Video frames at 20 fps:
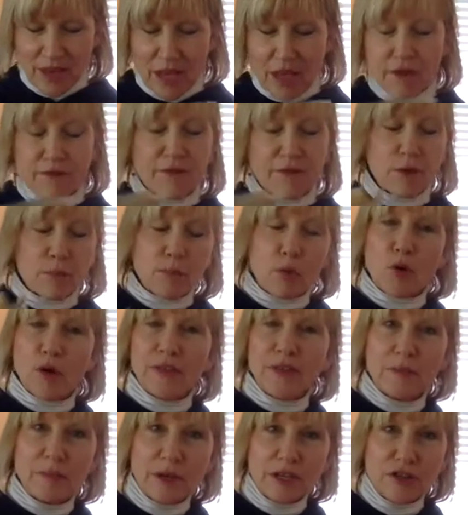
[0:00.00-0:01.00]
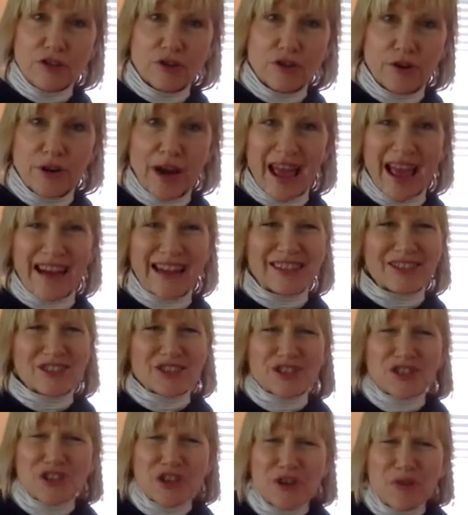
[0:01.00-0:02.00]
if you're pouring the mixture and
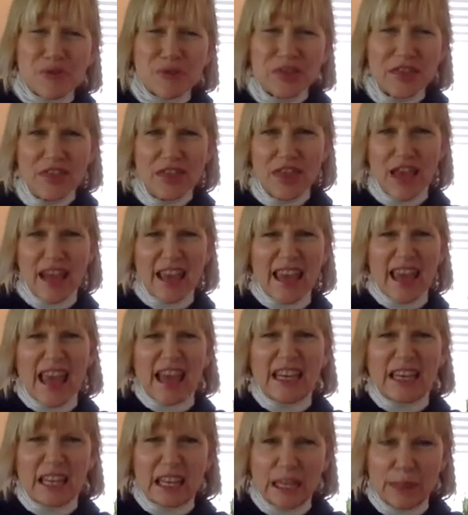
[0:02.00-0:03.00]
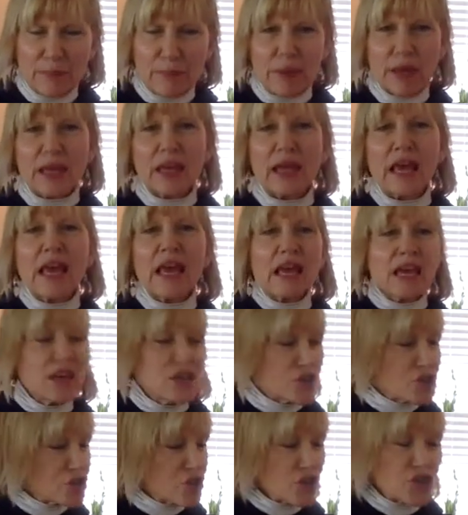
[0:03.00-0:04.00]
it's too thick and clumpy,
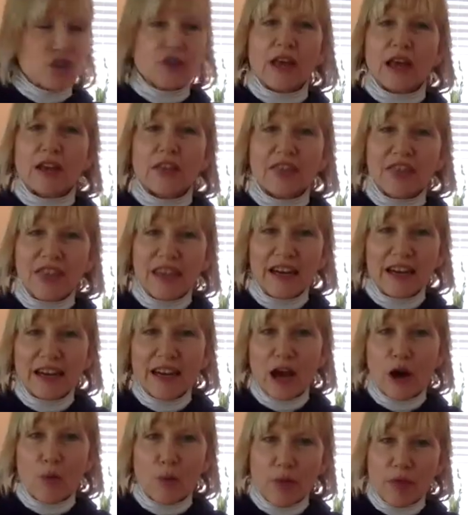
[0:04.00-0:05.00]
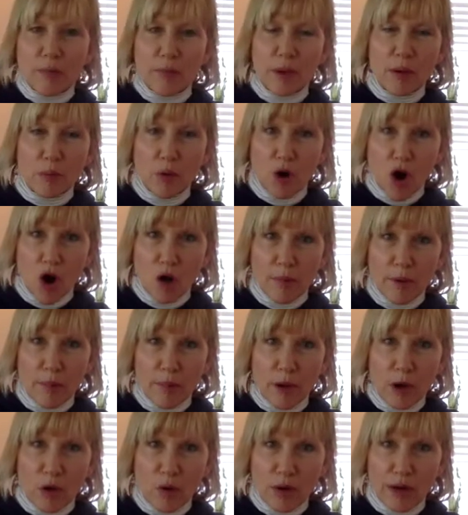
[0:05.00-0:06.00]
then thin it out with a bit more
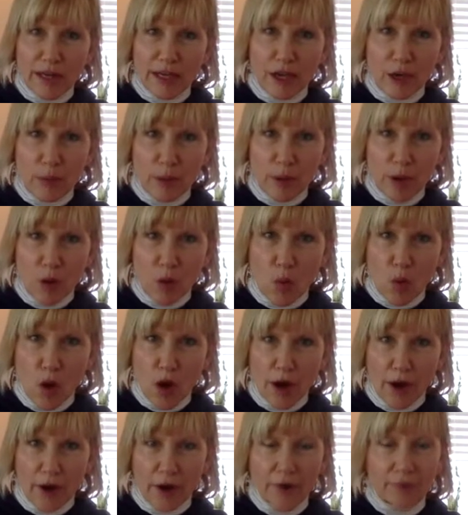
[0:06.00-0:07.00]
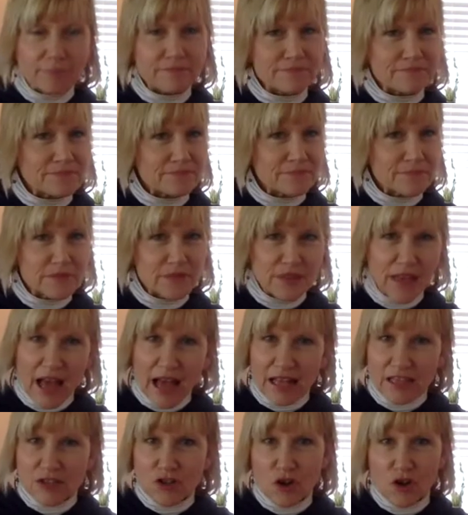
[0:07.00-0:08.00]
almond milk or a little bit of water.
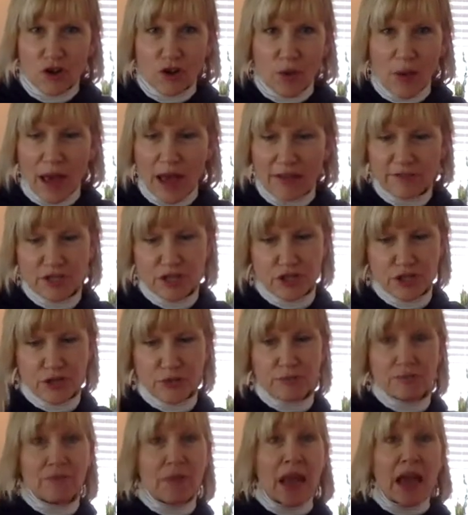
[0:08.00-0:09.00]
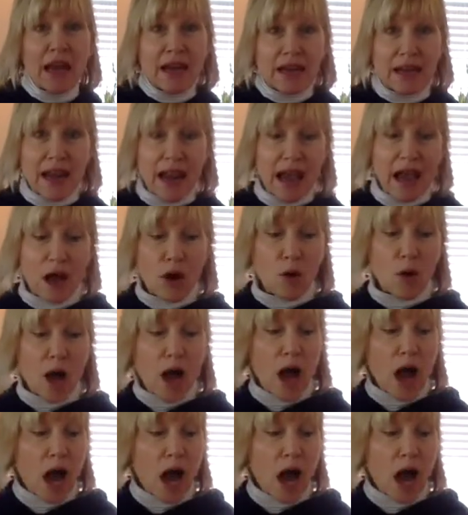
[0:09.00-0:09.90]
That's all you have to do. Now,